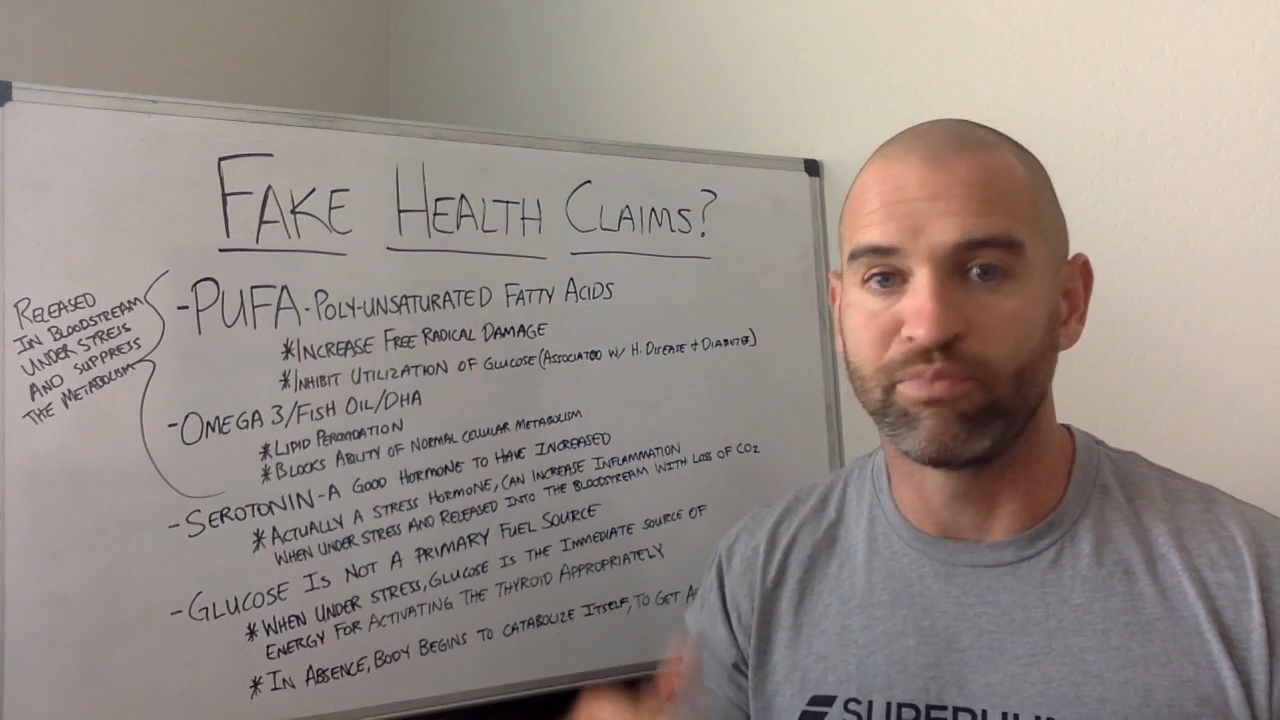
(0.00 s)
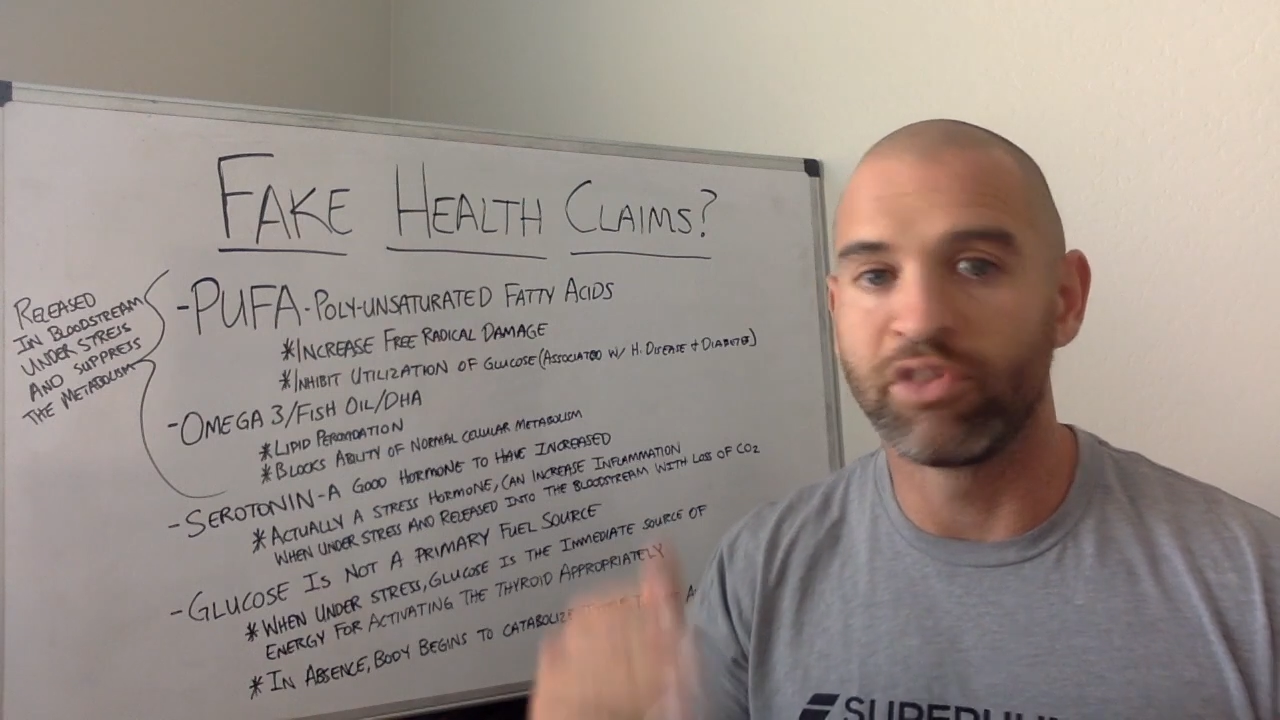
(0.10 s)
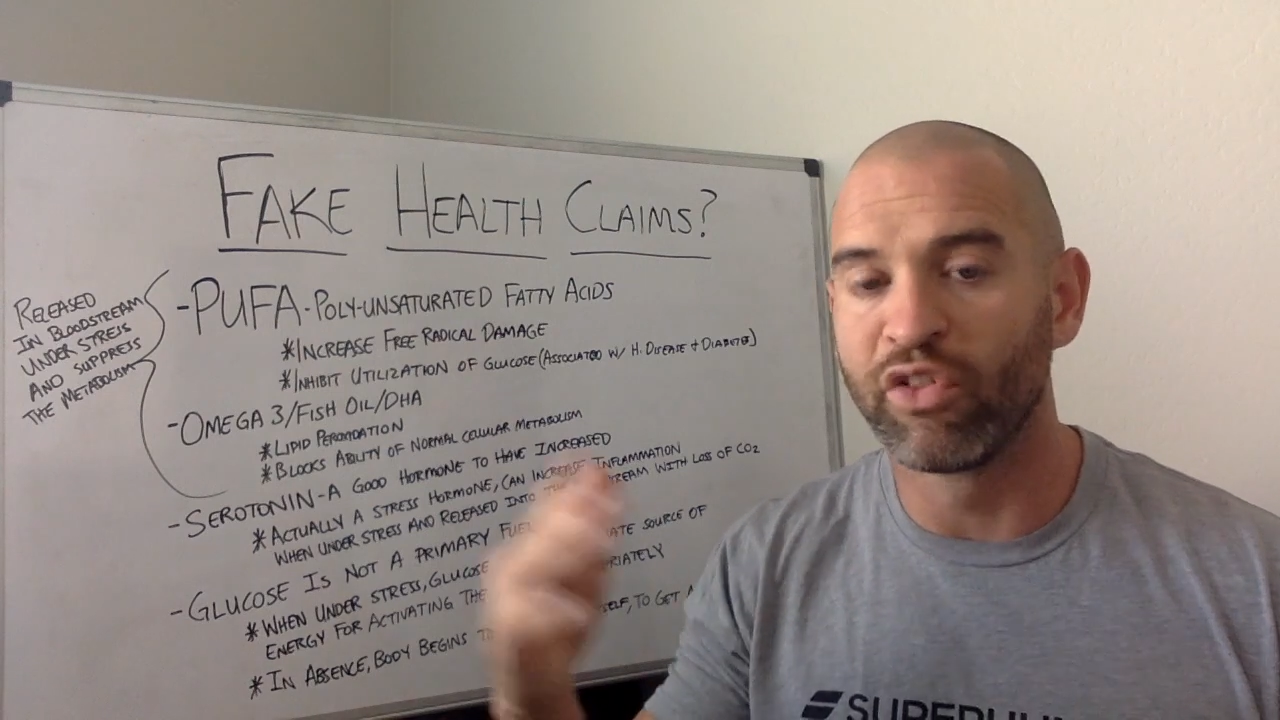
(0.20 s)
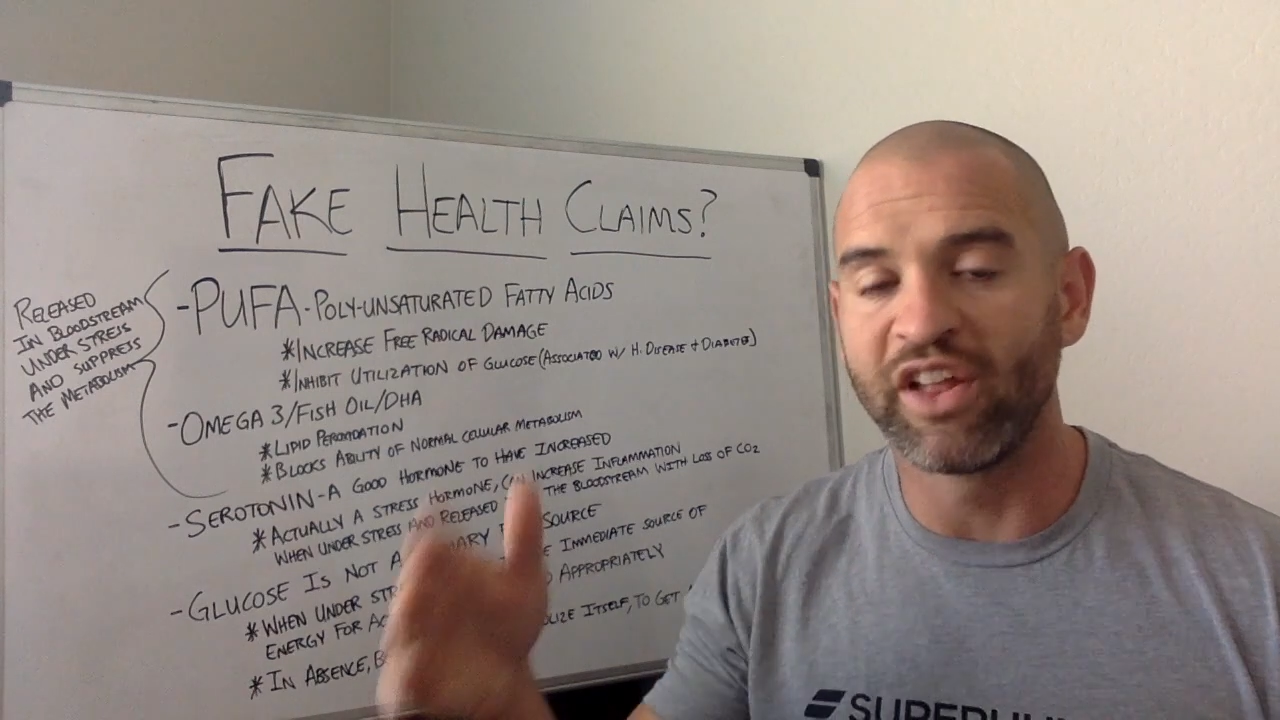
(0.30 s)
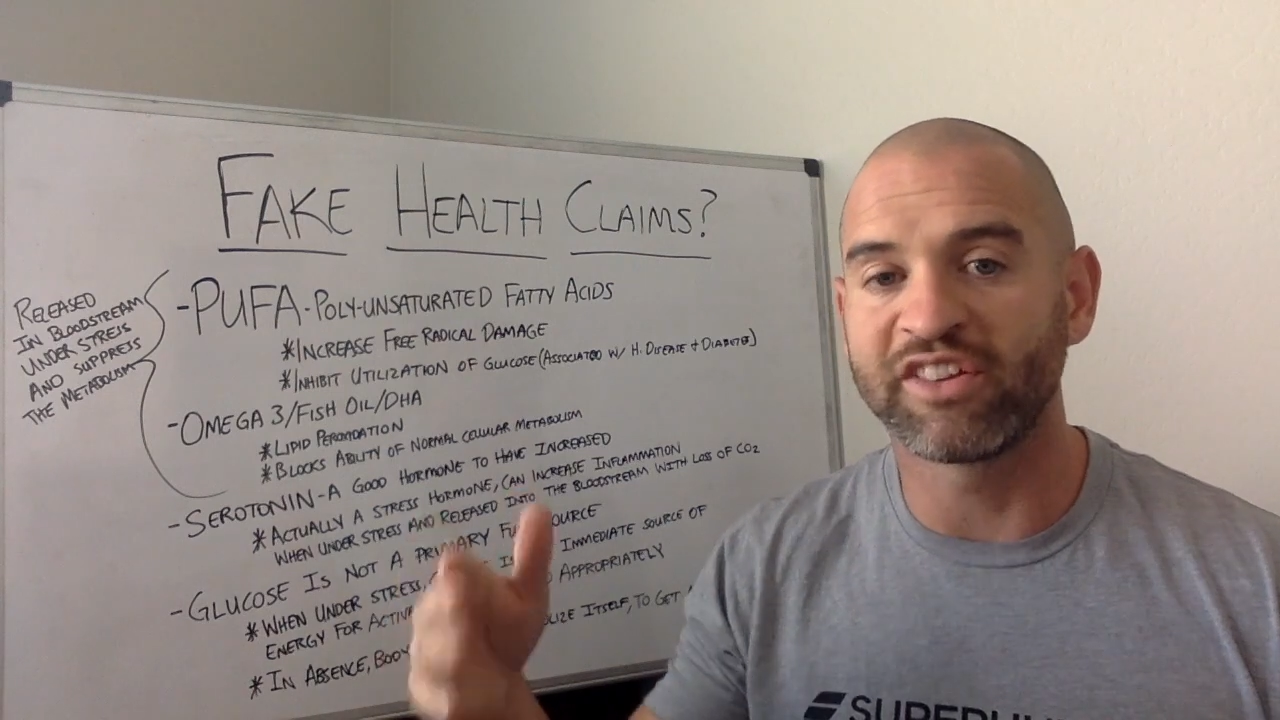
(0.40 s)

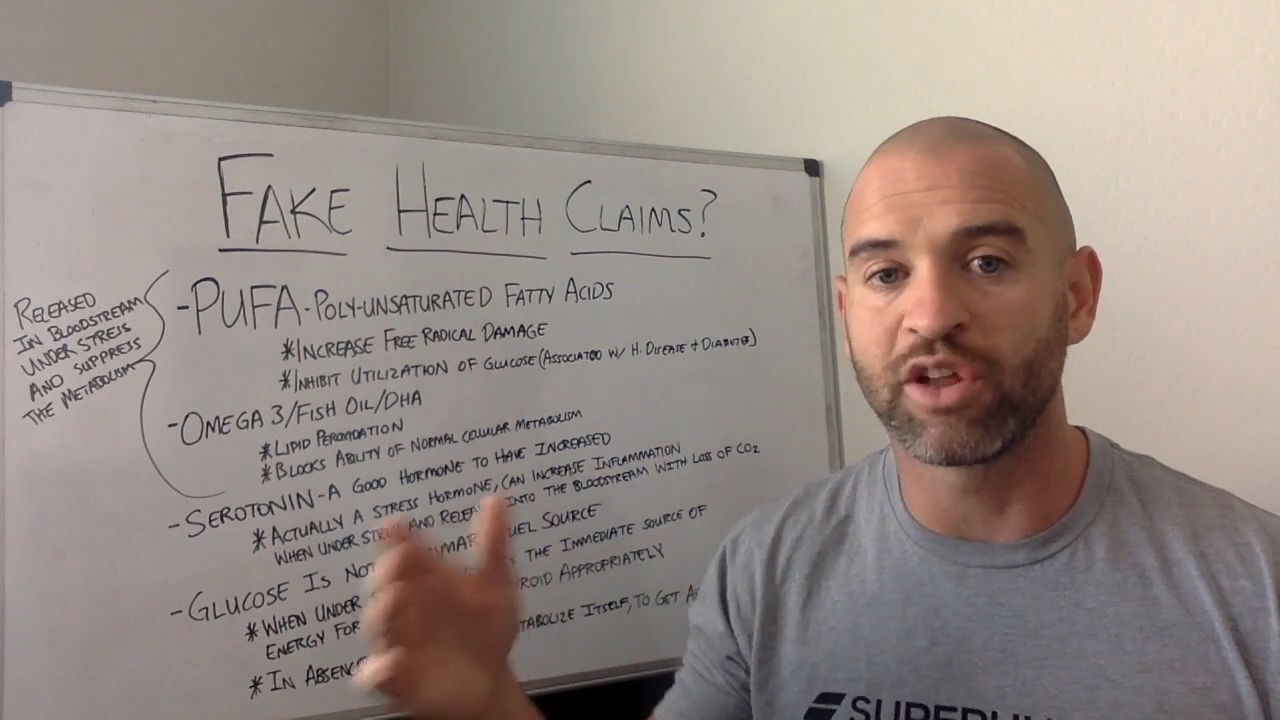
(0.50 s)
the list